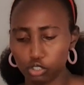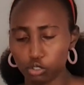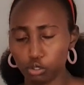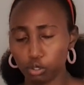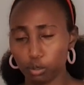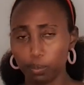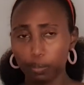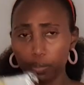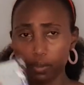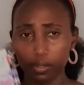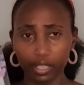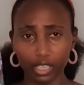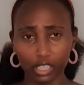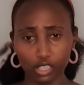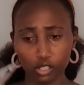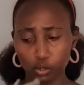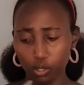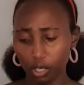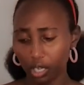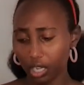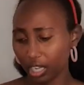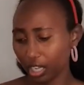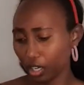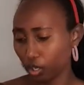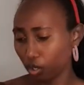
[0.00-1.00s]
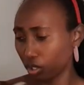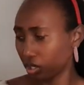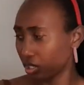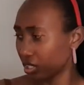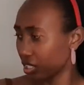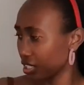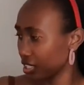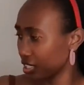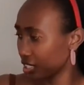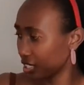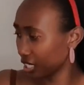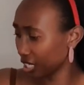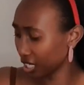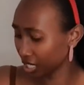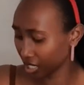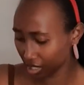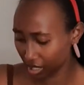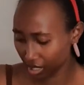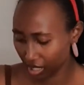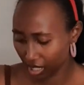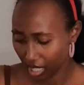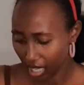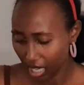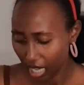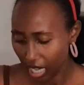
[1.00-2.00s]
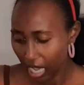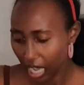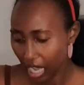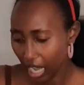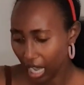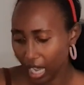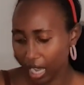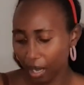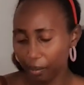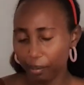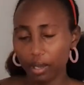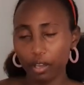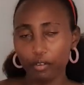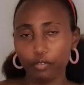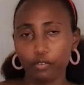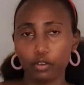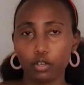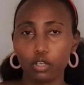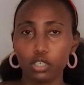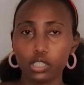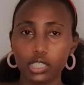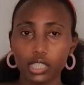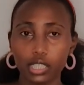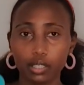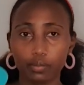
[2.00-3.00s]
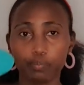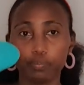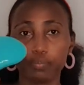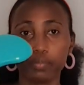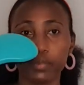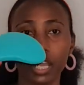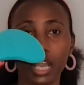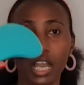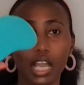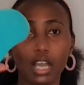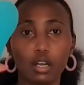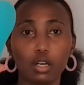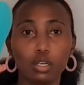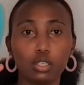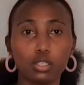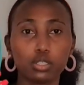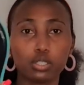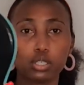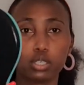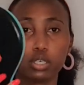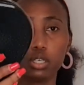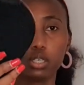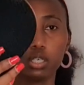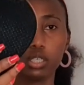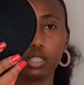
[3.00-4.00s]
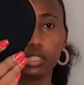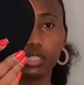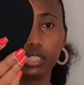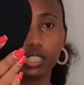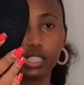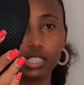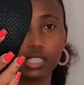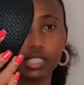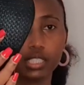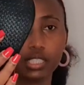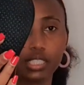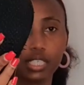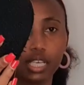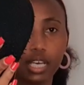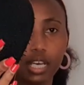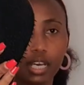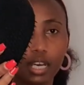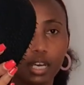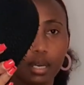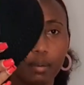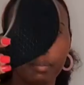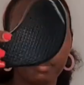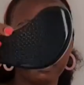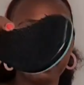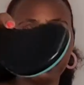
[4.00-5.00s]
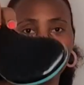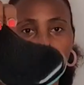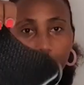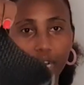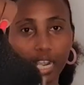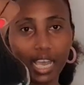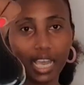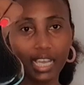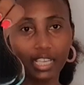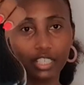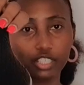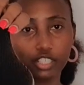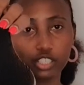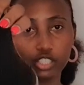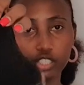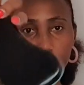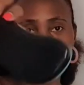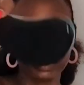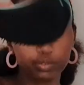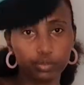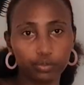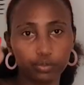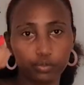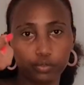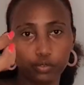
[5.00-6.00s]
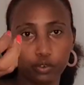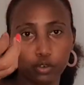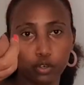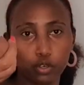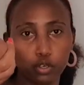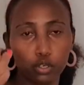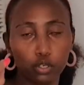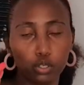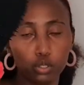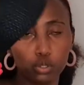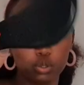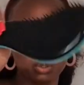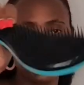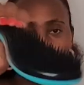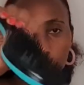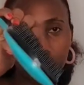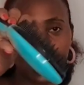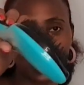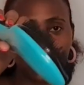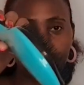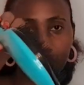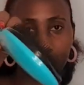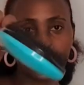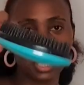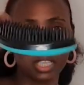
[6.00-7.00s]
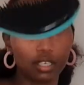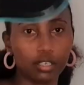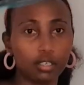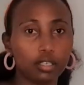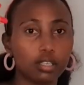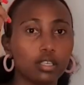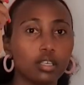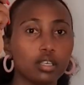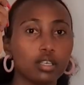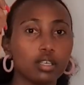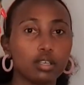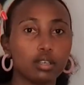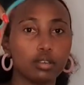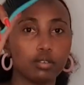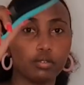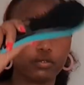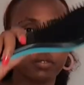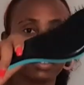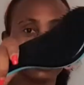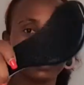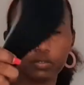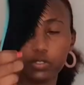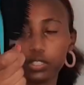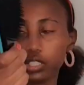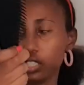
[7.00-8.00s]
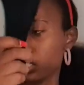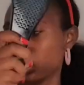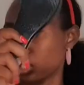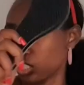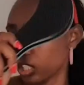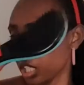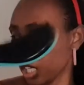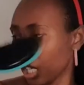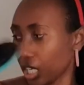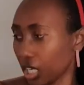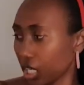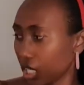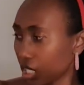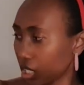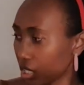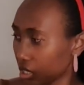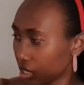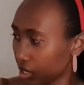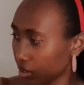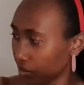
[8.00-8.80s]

shop, that's where I got this thing. I've forgotten, I also got this brush for 250 shillings.